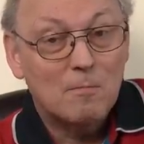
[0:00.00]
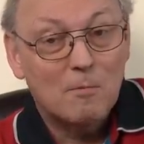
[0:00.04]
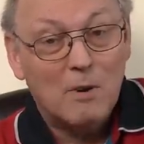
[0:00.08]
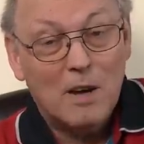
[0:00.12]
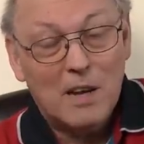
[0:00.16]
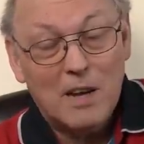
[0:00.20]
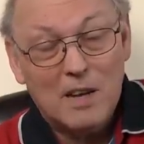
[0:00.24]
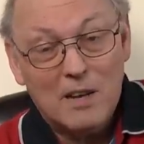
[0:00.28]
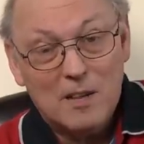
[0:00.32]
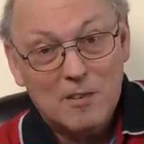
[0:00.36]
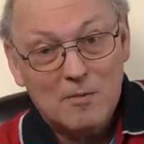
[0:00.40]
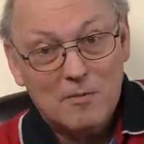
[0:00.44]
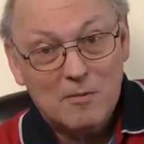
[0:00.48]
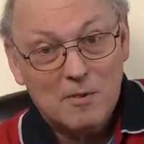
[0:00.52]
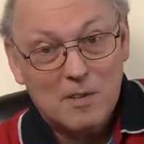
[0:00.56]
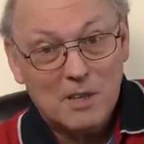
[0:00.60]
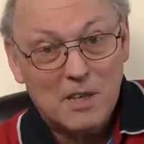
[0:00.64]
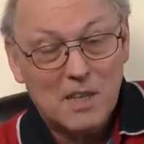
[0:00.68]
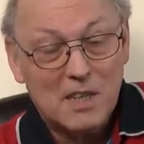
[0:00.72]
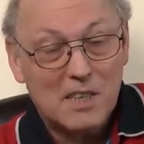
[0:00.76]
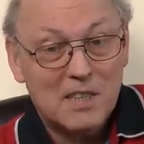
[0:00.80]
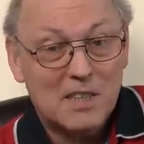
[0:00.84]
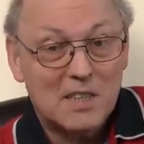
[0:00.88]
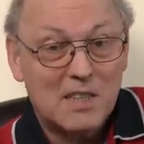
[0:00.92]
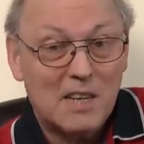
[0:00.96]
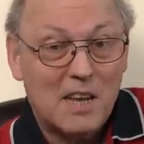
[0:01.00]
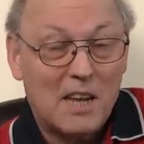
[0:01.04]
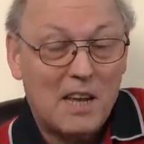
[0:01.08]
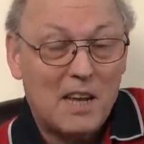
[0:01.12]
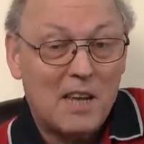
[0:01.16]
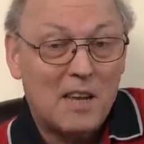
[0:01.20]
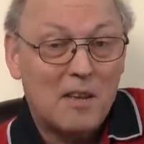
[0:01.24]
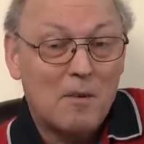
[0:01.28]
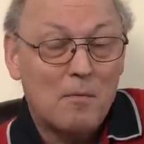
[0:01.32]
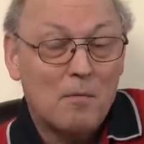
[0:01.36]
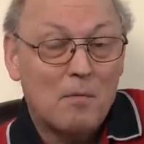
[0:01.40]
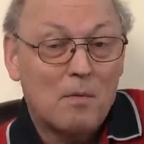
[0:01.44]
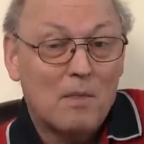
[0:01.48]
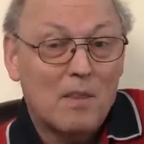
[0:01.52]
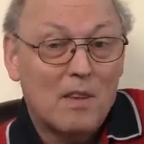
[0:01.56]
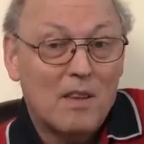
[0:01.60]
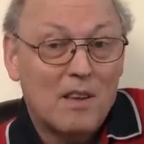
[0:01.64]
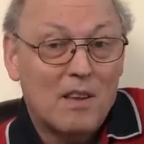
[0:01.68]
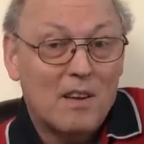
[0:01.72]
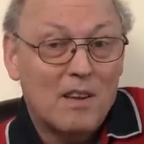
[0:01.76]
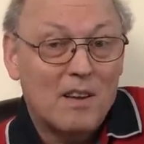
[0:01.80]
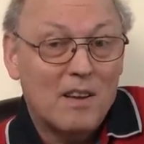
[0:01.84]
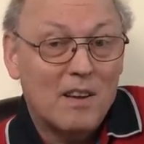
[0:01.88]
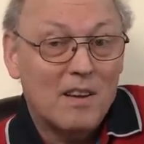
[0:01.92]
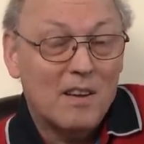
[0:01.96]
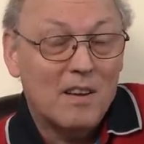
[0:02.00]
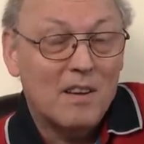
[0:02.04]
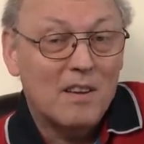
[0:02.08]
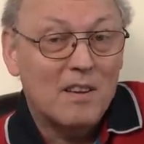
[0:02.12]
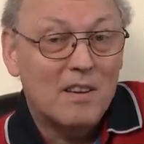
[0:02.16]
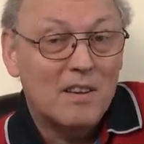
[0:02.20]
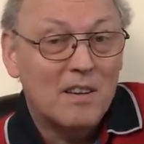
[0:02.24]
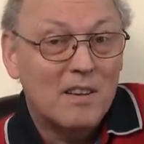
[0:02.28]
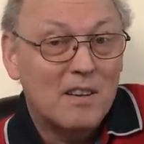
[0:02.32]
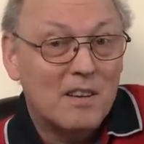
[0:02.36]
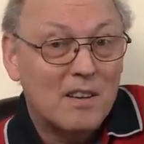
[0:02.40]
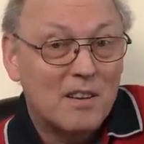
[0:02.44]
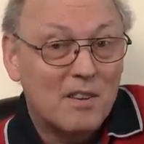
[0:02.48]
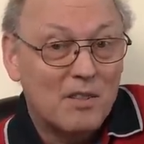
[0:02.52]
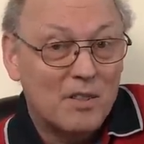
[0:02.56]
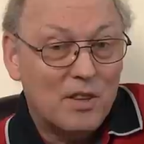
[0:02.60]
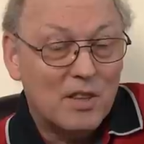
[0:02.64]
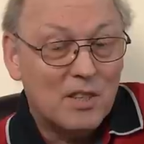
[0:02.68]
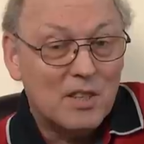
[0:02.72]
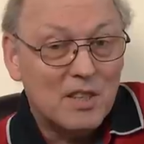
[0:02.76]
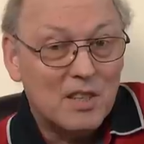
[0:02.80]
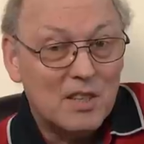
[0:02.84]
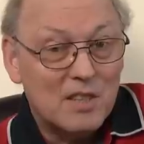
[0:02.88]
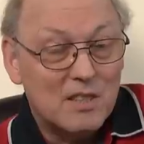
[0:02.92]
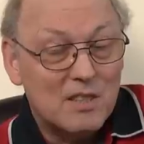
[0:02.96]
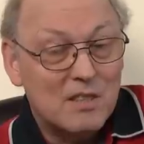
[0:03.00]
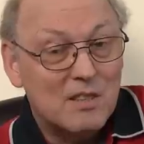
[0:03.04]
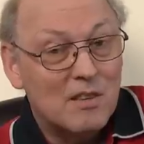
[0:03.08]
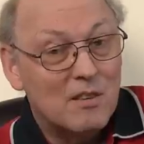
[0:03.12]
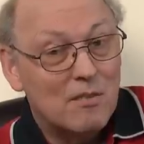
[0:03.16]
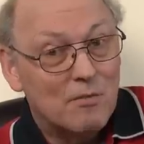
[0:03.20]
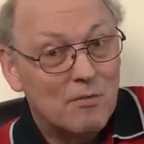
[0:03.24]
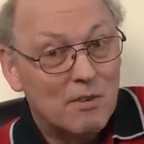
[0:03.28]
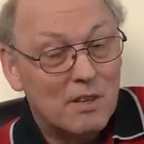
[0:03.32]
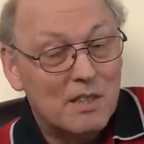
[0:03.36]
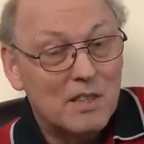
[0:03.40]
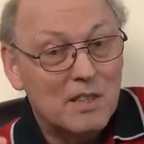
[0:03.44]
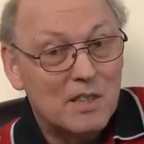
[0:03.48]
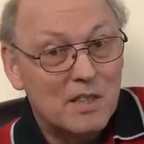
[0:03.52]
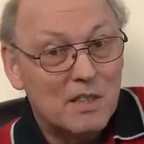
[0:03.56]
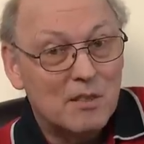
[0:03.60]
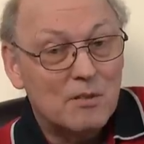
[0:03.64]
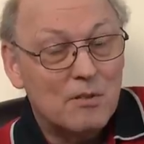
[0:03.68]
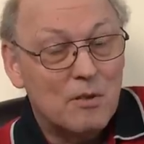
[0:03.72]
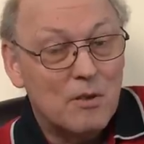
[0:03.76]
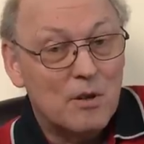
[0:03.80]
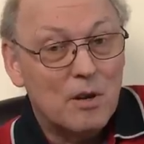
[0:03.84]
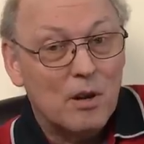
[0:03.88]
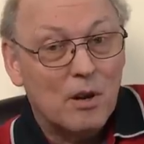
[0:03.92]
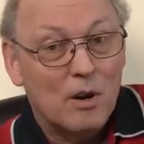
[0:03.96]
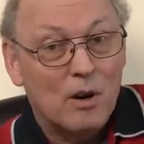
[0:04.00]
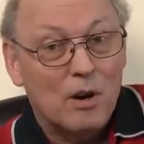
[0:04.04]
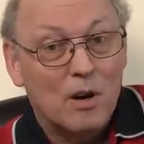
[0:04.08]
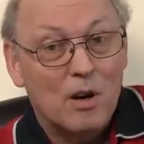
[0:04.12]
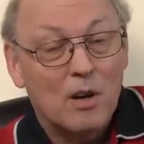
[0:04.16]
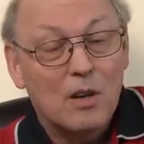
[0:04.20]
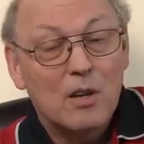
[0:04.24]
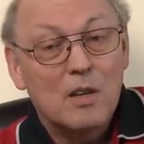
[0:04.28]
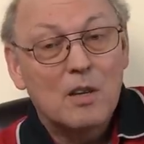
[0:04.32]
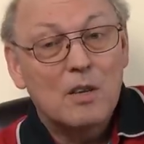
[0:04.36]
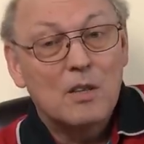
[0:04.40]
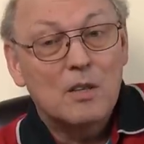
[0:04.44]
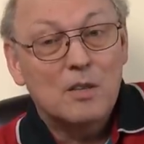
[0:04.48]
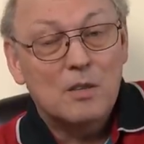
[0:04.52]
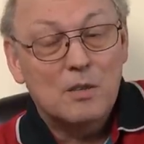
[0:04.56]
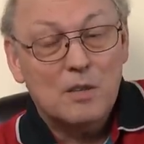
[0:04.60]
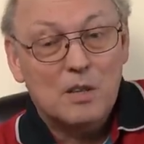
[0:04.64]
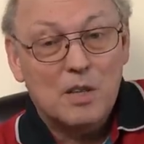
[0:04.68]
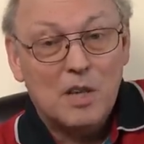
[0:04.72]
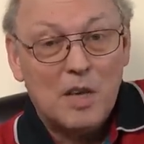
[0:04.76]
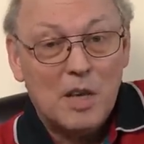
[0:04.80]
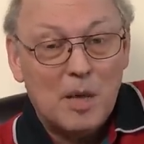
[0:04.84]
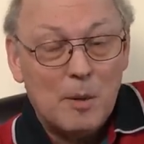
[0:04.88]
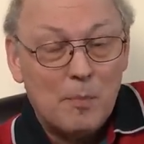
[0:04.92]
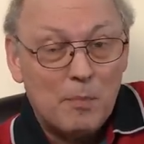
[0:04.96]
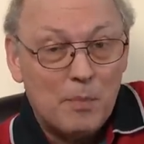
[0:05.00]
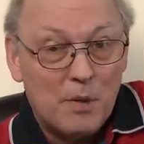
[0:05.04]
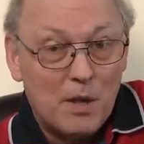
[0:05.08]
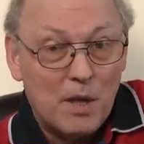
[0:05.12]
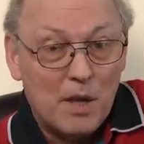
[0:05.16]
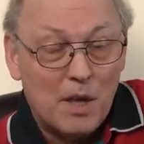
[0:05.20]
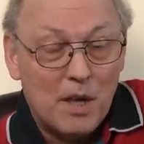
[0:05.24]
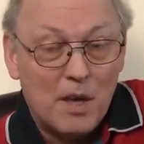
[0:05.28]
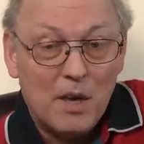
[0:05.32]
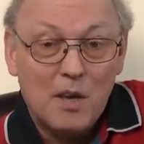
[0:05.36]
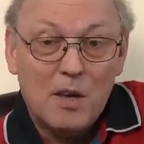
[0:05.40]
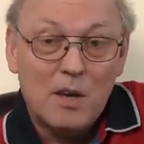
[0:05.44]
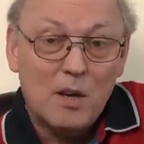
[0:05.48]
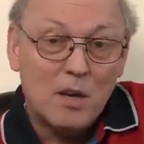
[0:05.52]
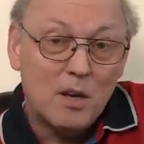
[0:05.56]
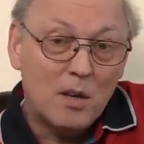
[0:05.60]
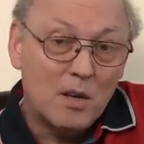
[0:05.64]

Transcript: Well, critics say uh, this is written into the law to keep the